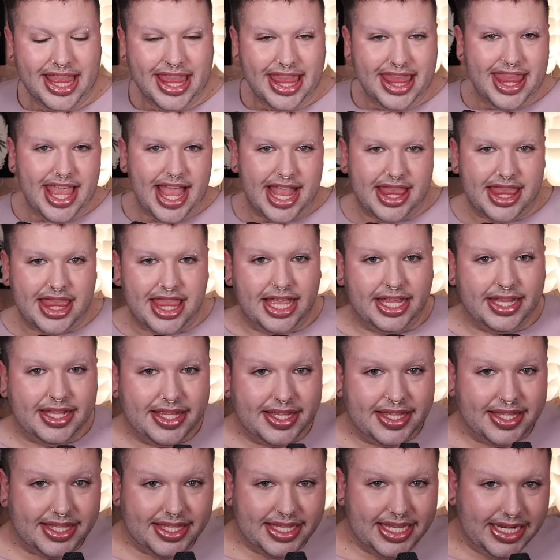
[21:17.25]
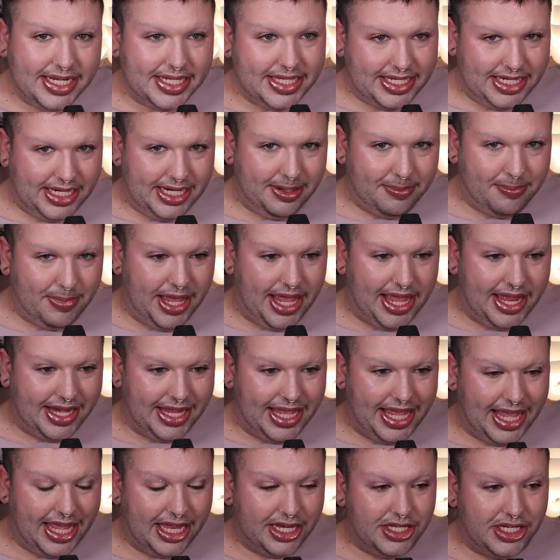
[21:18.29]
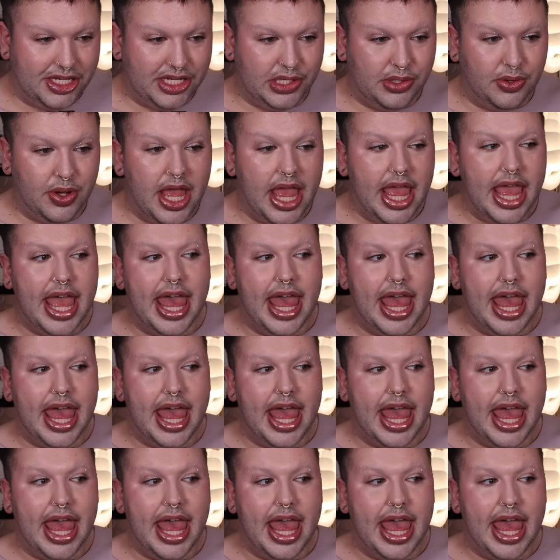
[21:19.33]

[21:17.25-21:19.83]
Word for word: that the 16 pan can't do?